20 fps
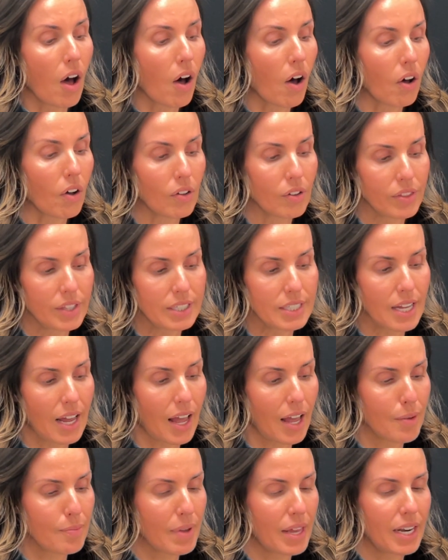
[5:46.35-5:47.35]
all the
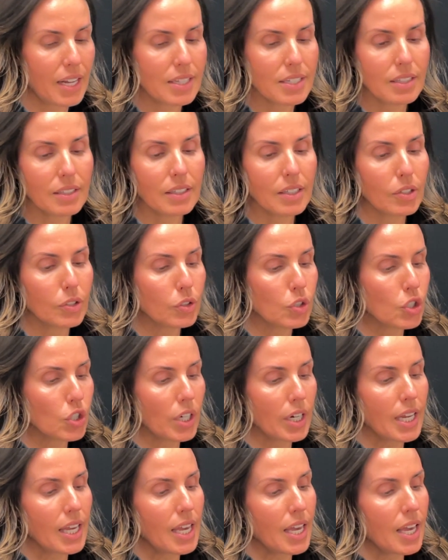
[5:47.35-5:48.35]
time, and it's a little
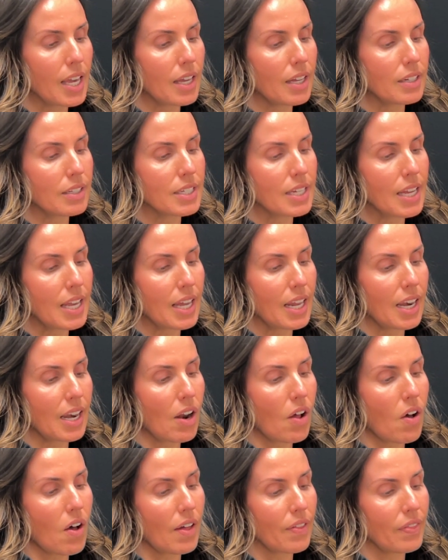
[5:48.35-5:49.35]
tricky to get it
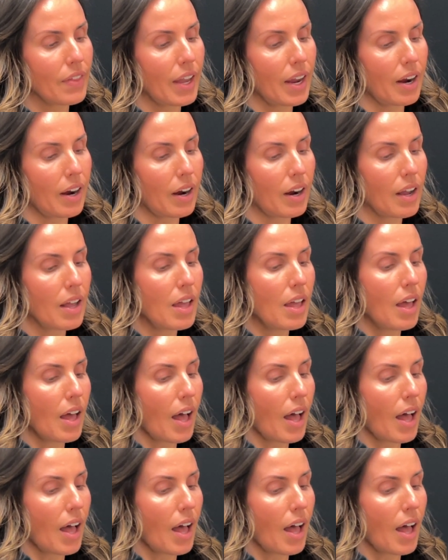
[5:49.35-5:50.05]
on there.